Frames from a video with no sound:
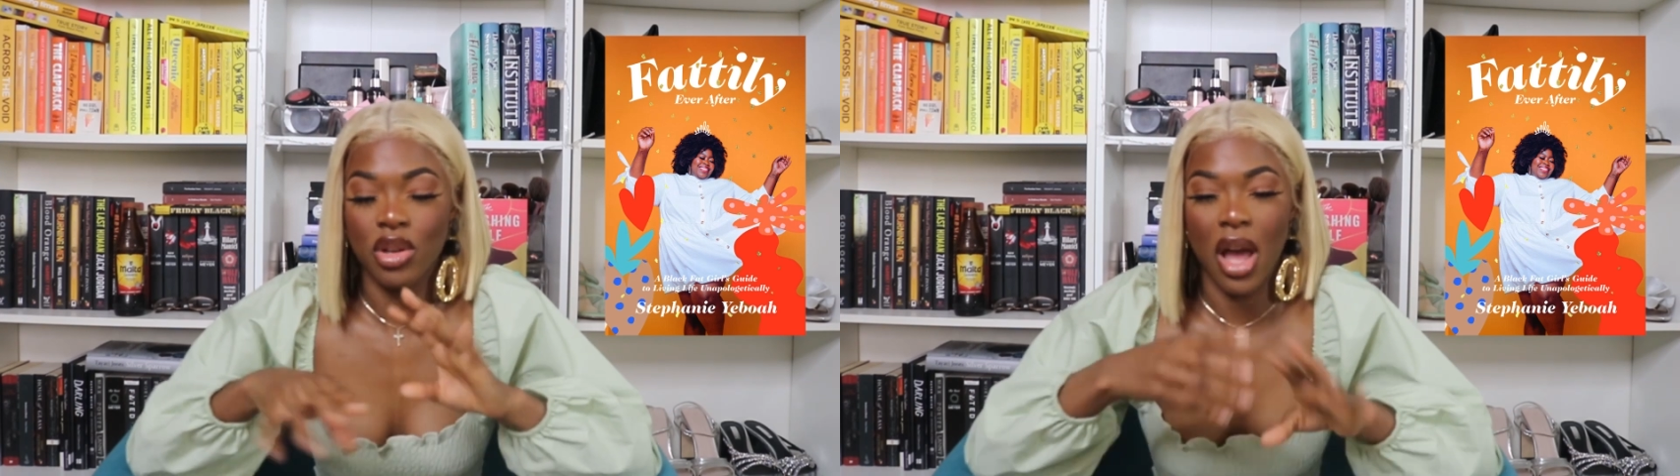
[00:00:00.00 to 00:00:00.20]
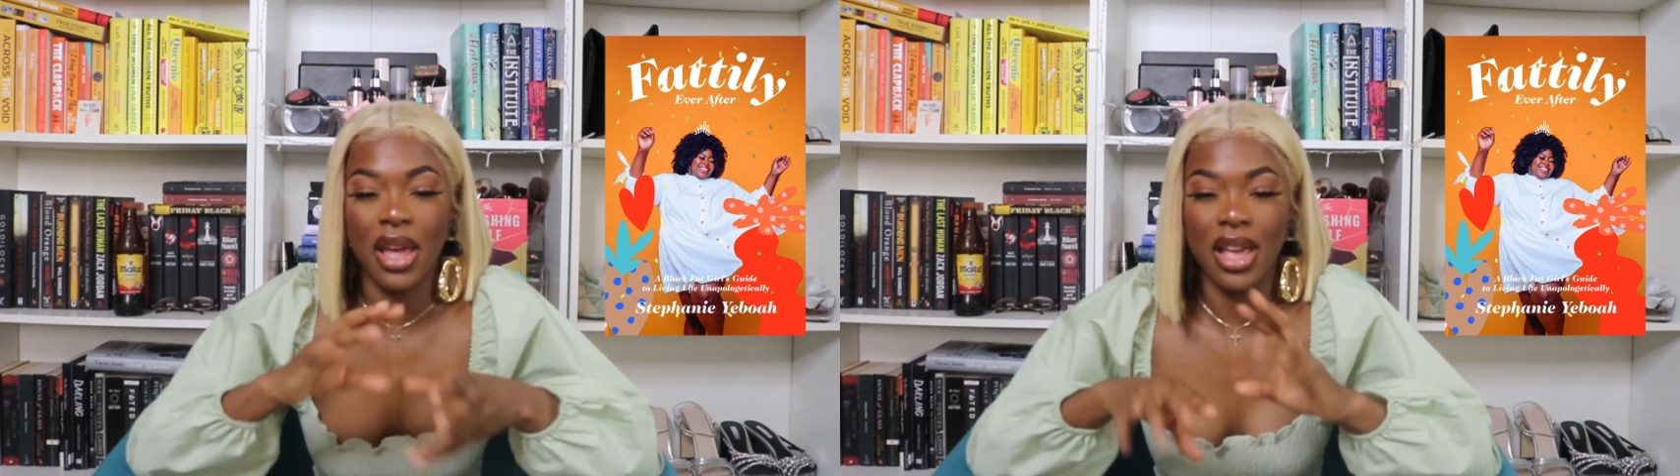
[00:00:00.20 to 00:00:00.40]

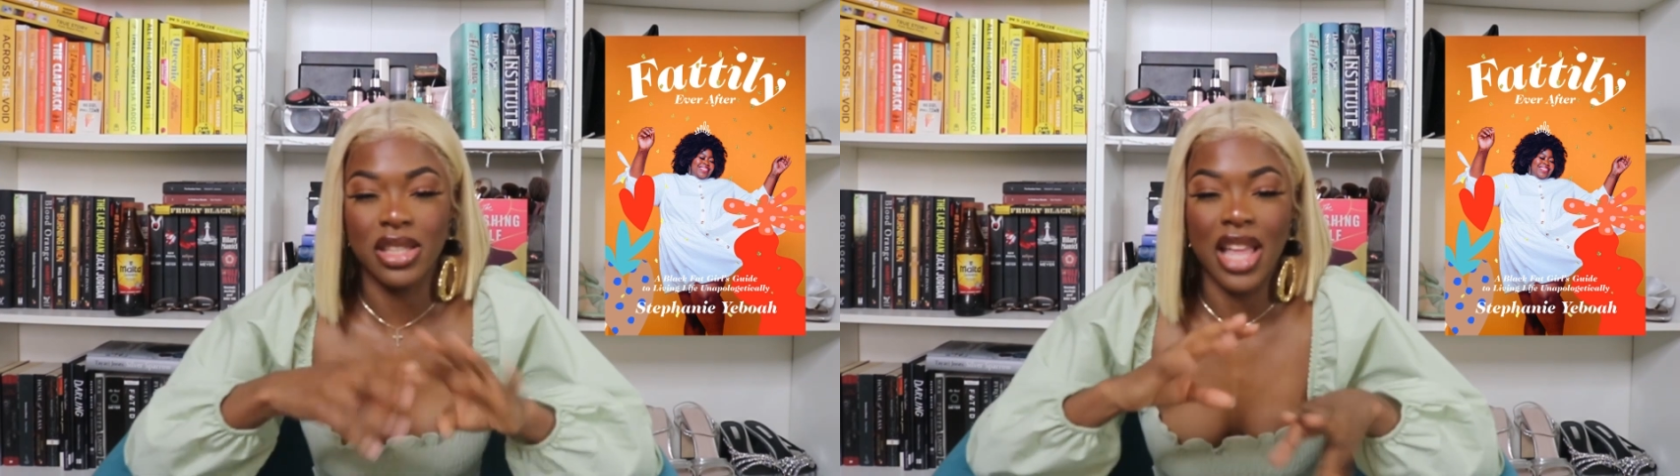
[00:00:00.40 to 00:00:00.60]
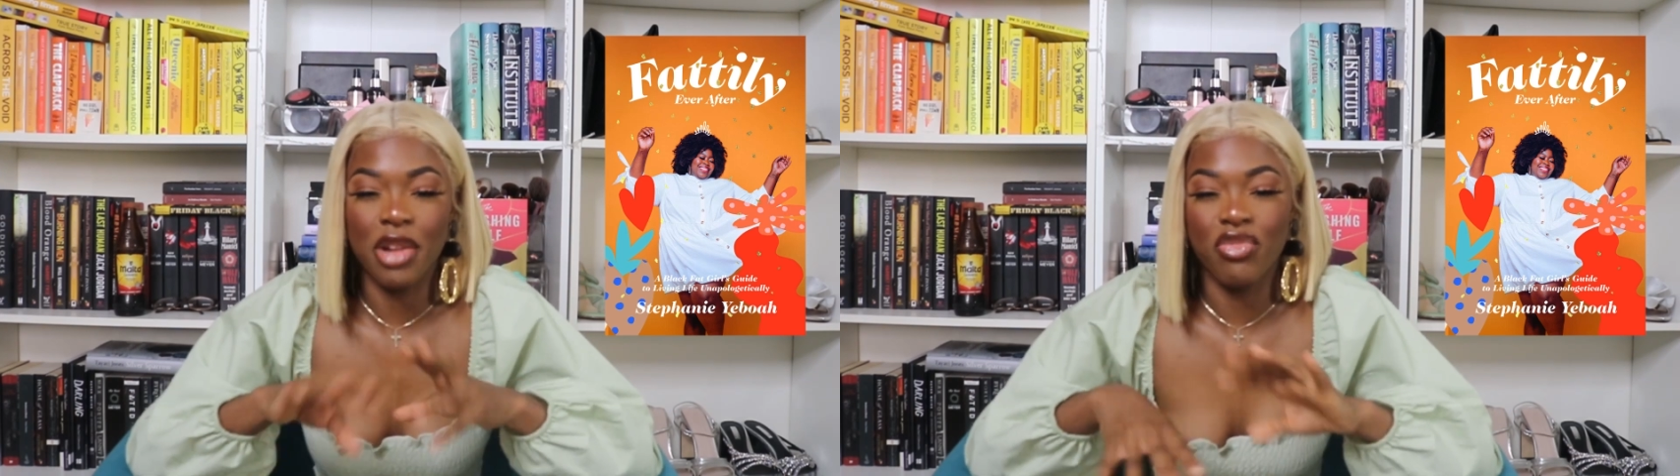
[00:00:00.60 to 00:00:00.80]
I
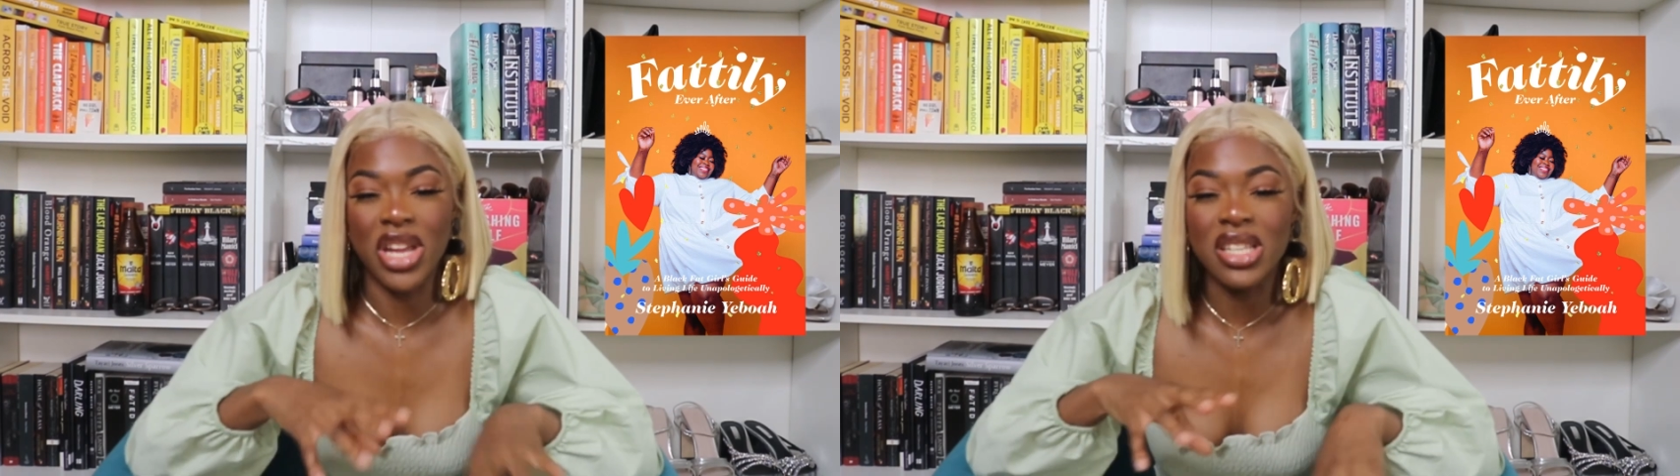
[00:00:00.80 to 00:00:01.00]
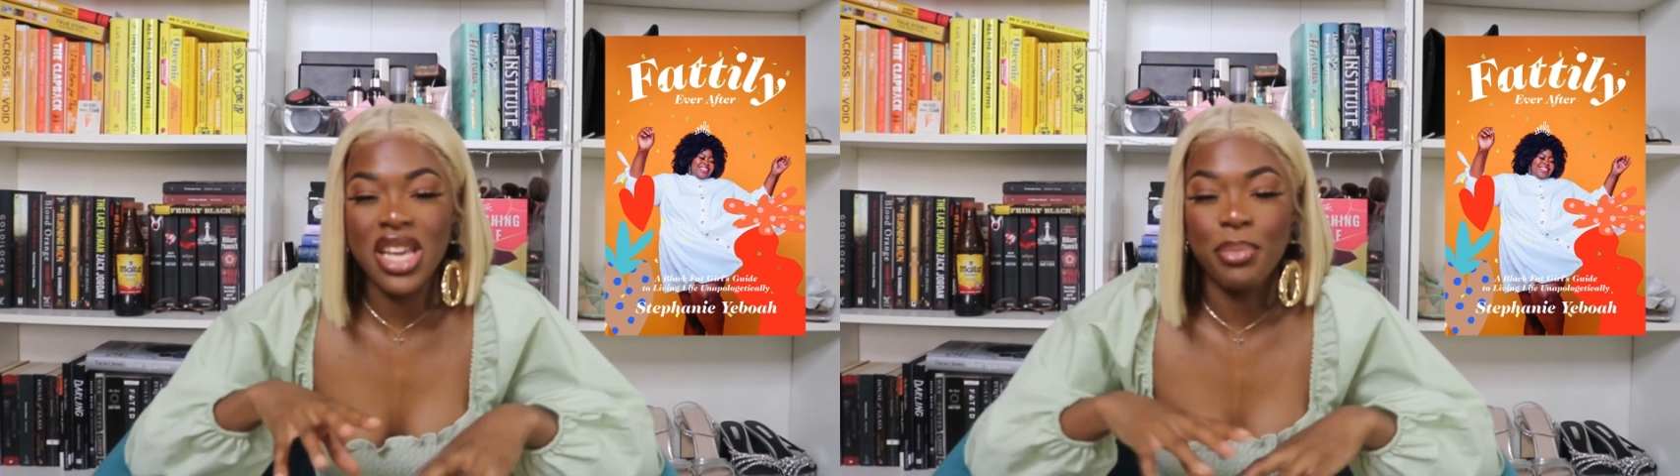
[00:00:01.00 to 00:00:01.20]
guess like
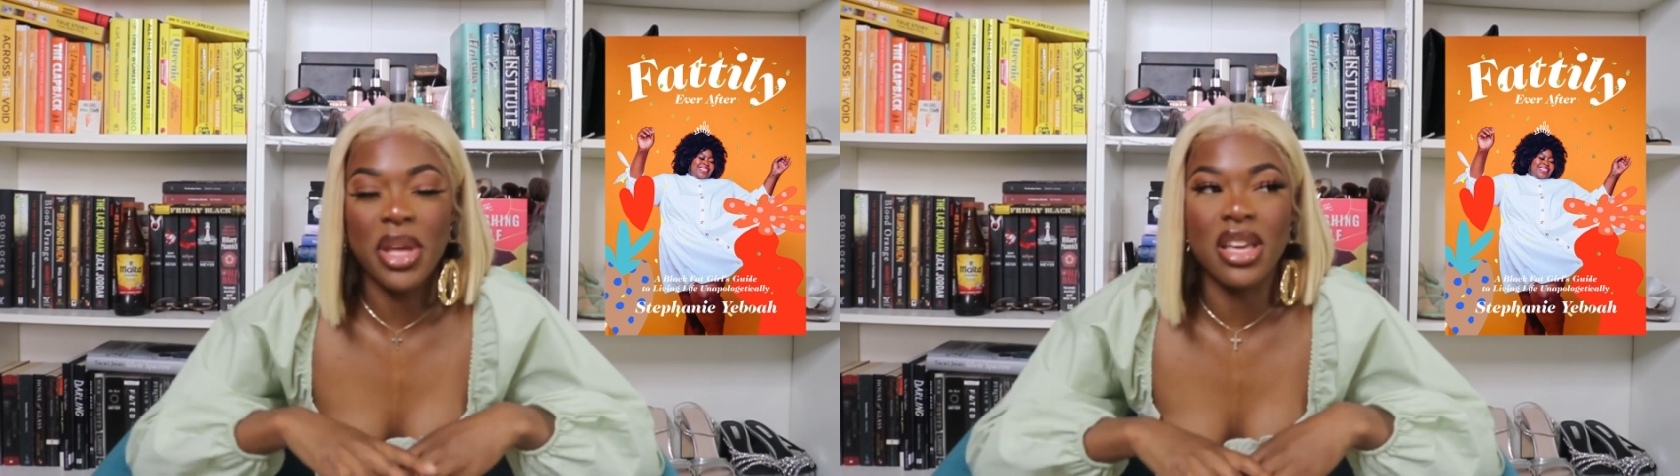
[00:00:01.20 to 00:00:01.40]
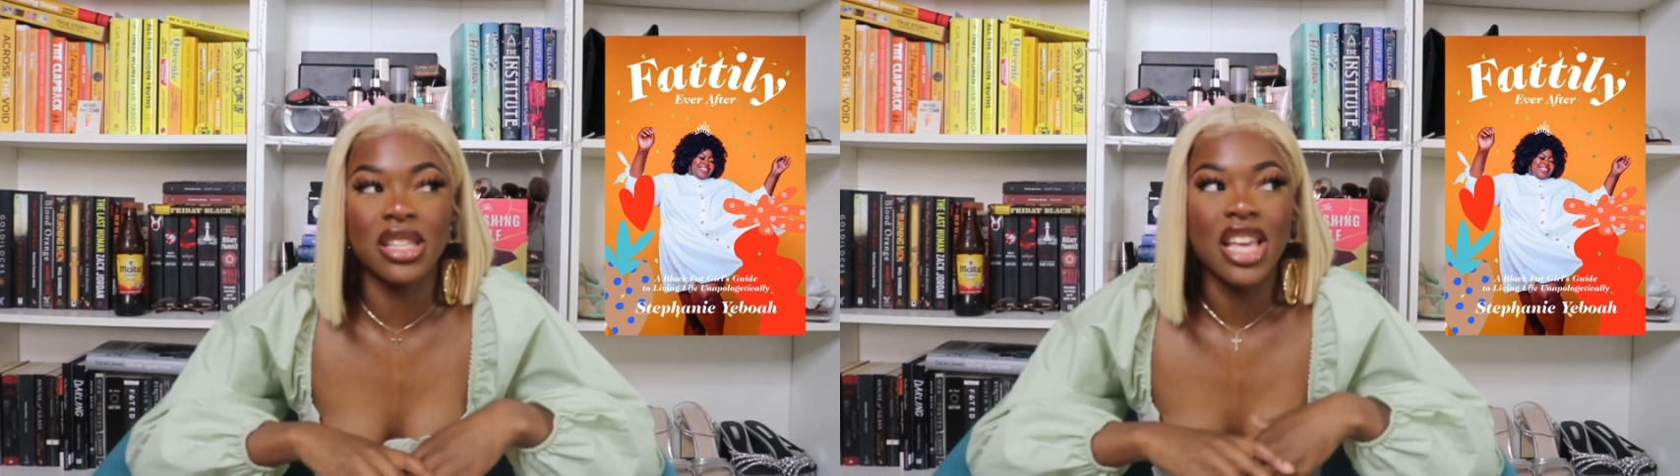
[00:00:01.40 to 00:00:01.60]
read it,
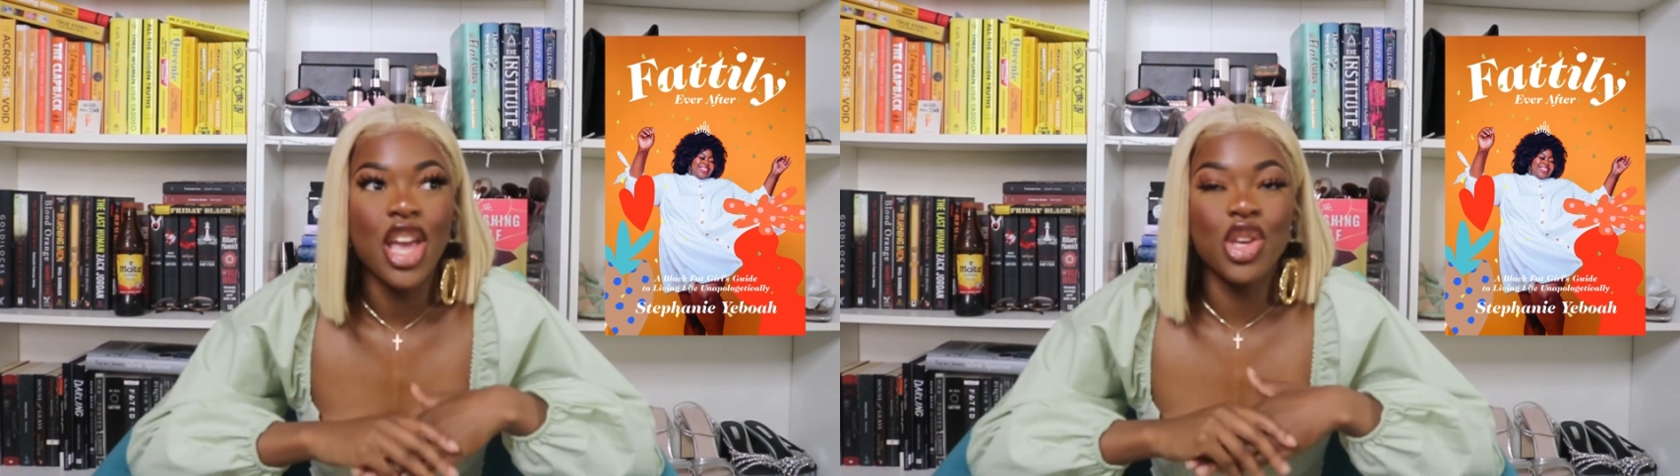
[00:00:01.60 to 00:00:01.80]
because